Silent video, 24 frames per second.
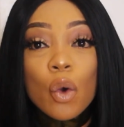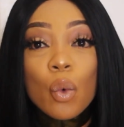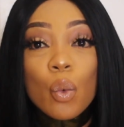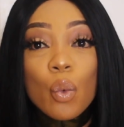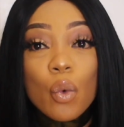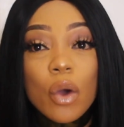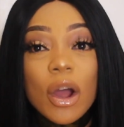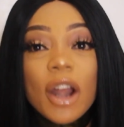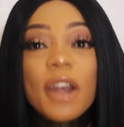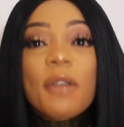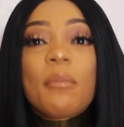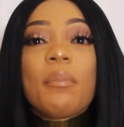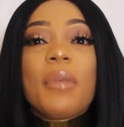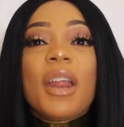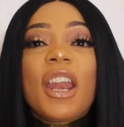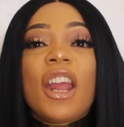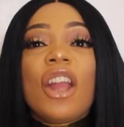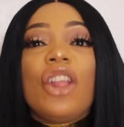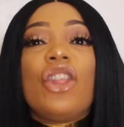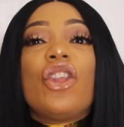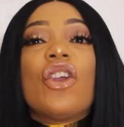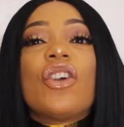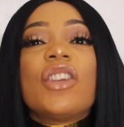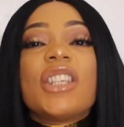1
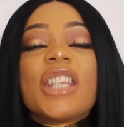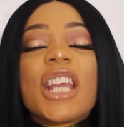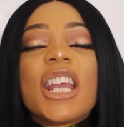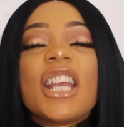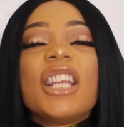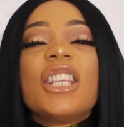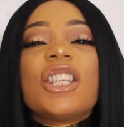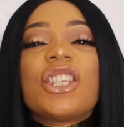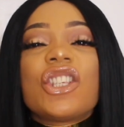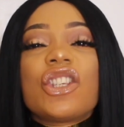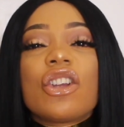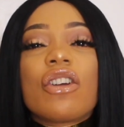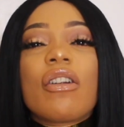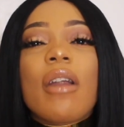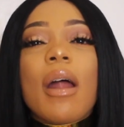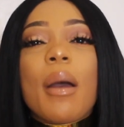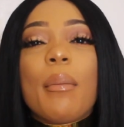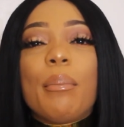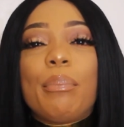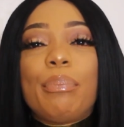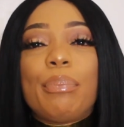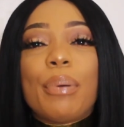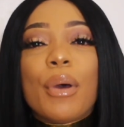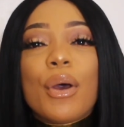minute those
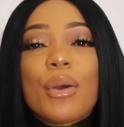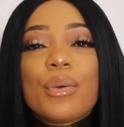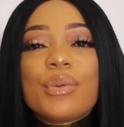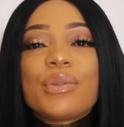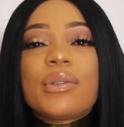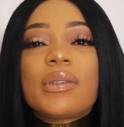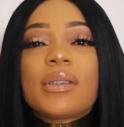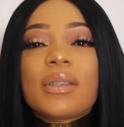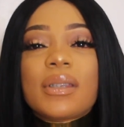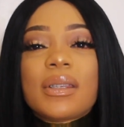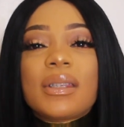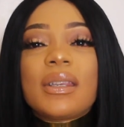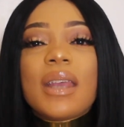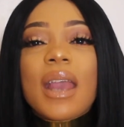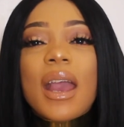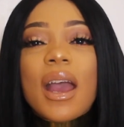Instagram posts,